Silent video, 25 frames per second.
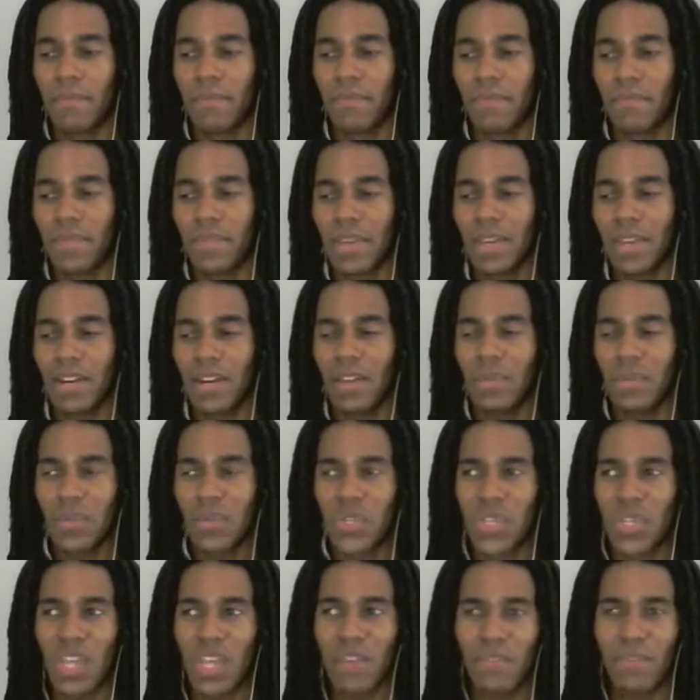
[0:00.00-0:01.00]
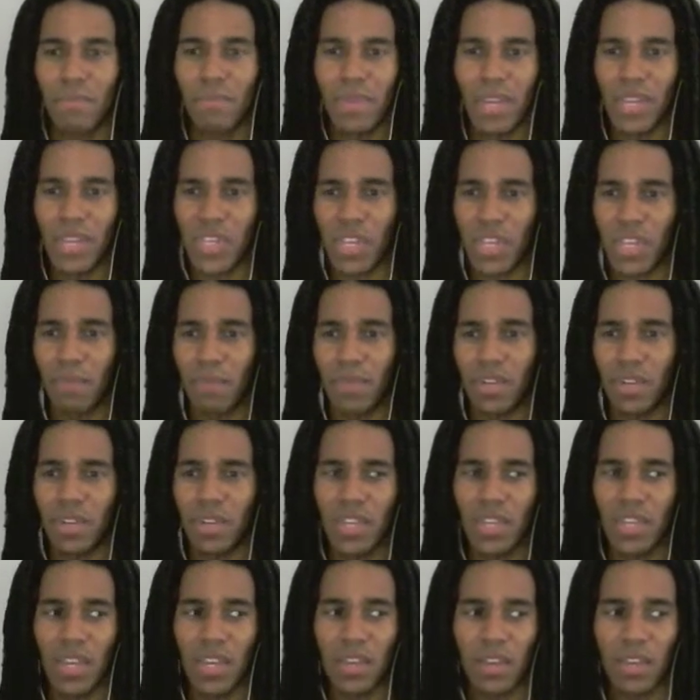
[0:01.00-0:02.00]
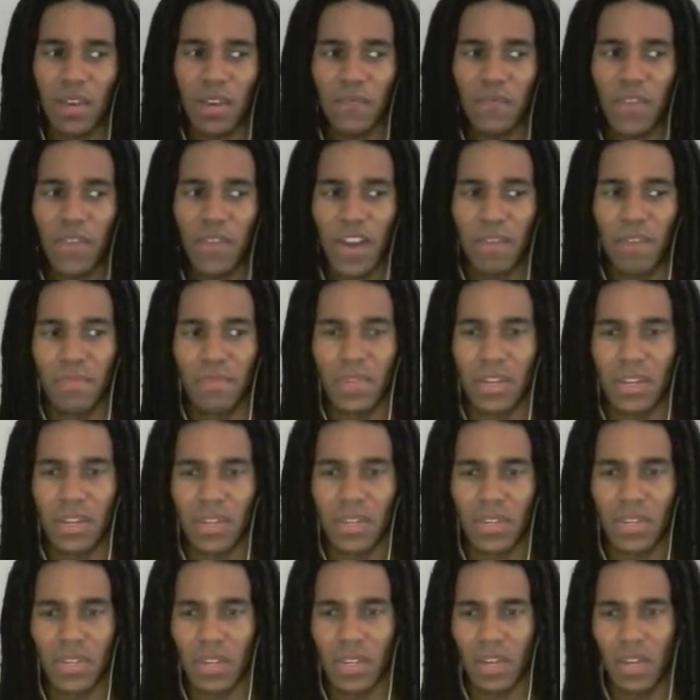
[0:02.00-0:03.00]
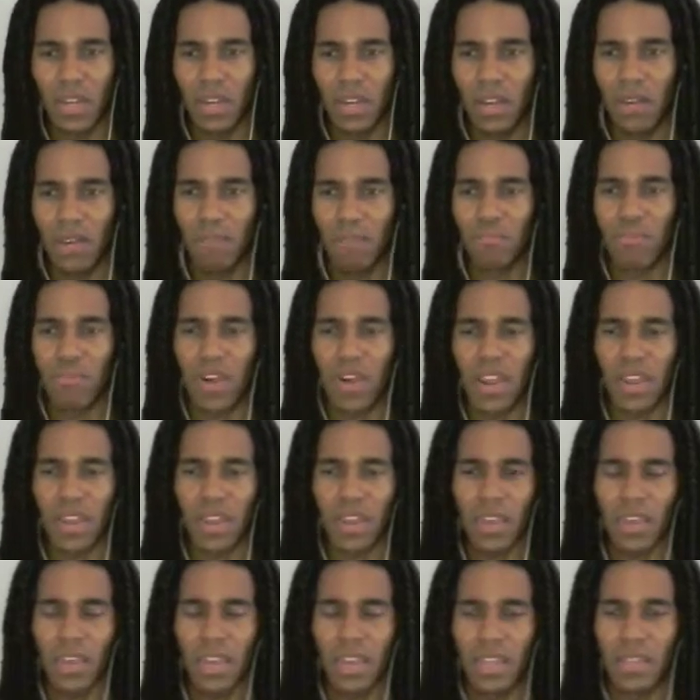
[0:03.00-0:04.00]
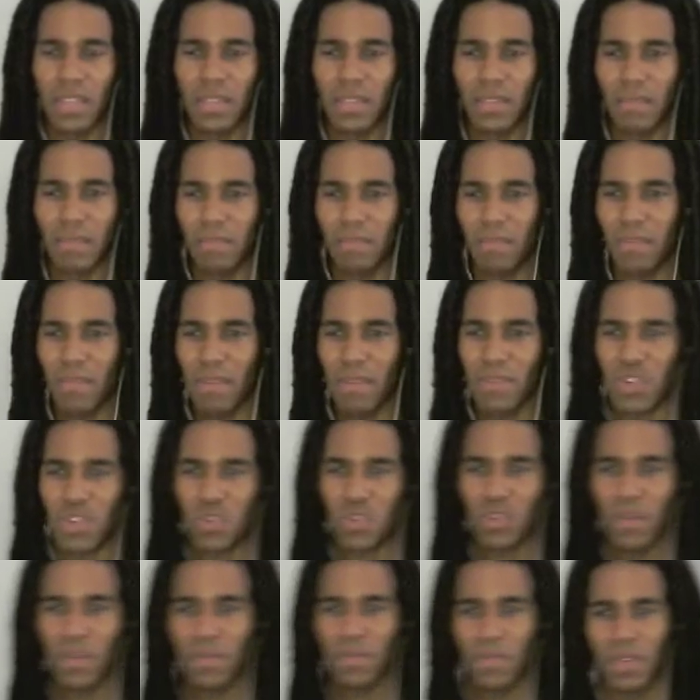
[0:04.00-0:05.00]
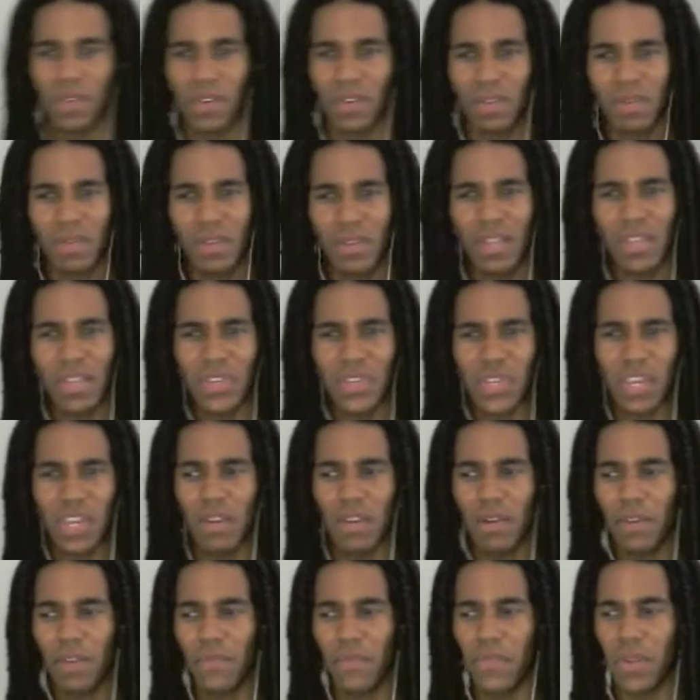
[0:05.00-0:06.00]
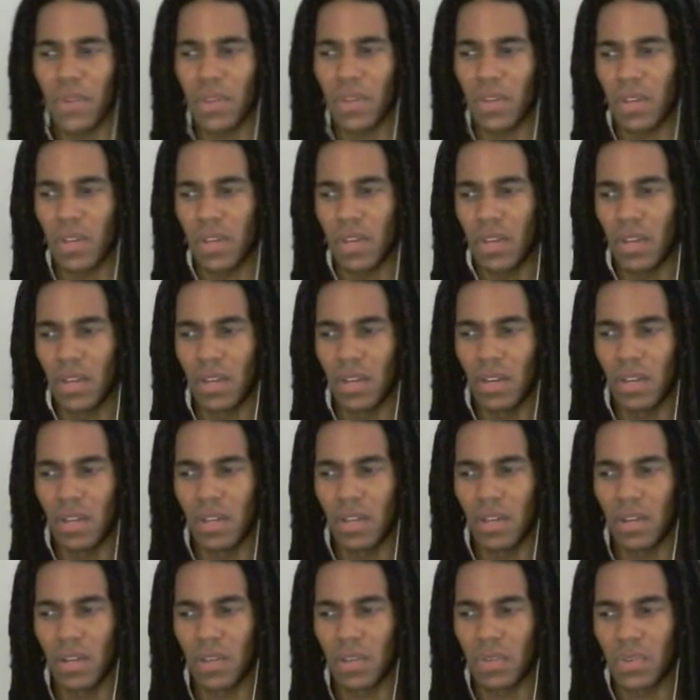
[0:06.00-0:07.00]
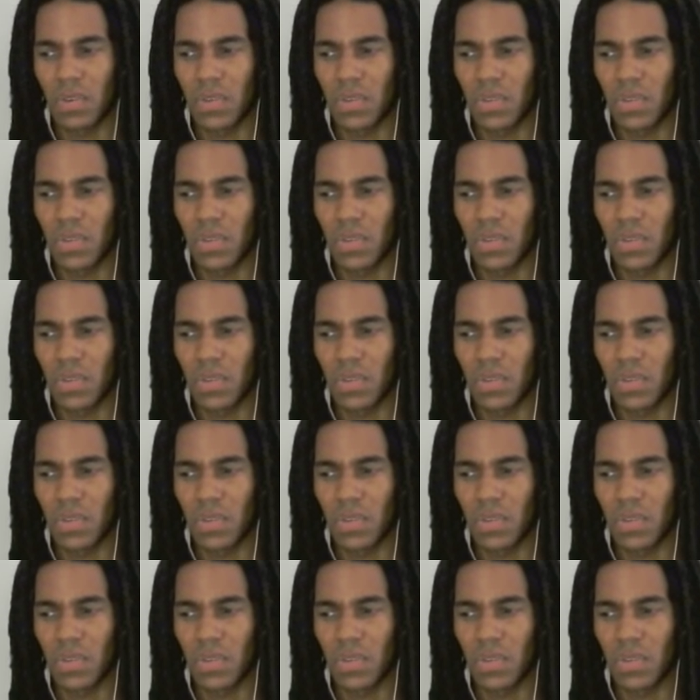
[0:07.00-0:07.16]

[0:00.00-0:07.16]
In another 7 minutes, I'm gonna take a 5-minute break and maybe stream. Well, I'll see how I feel in another.